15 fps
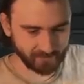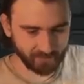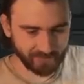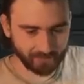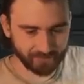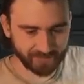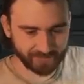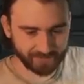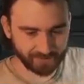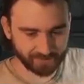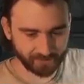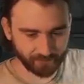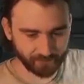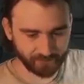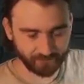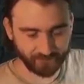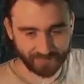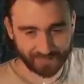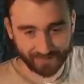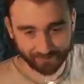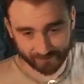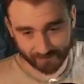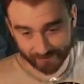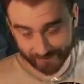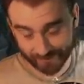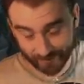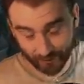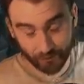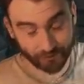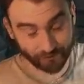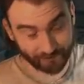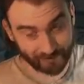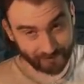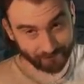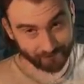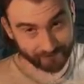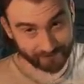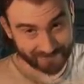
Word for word: really being a Naruto fan after the Quarry of Life.